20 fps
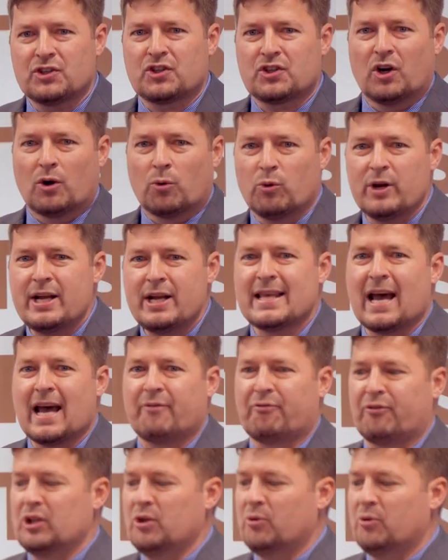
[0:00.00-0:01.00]
just going to read
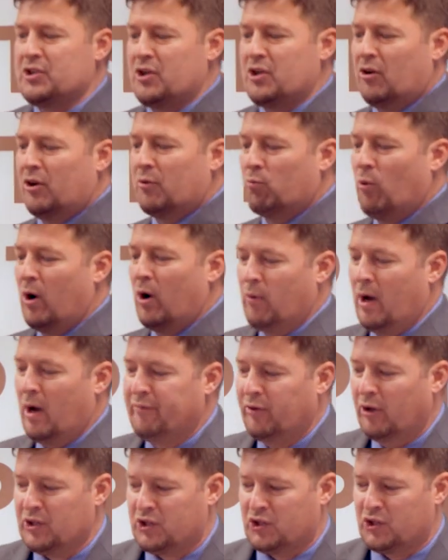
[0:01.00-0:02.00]
that for you as you're in Re
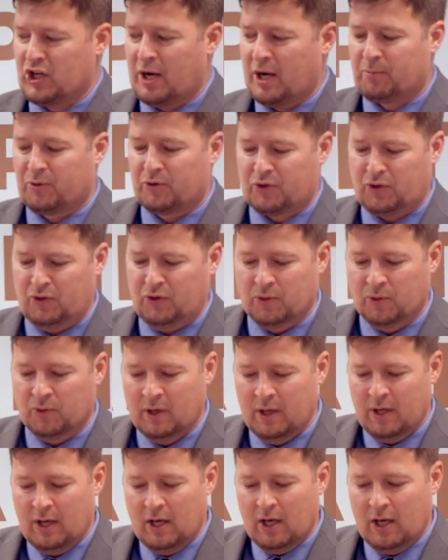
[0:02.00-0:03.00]
Revelation chapter 2
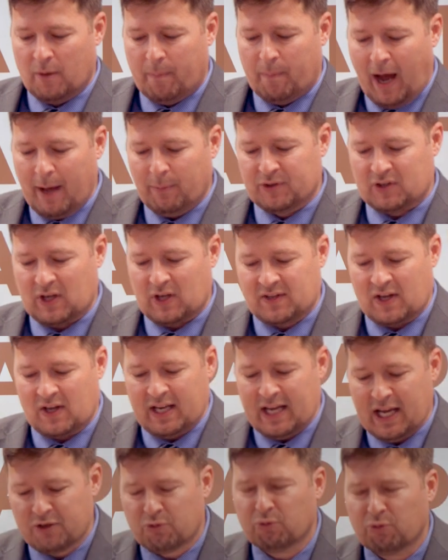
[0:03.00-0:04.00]
the Bible says, And
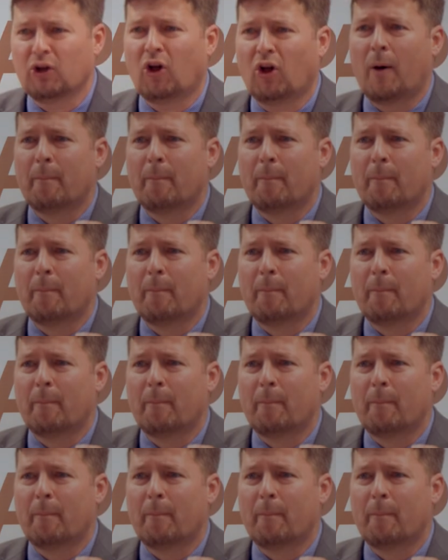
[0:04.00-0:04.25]
Israel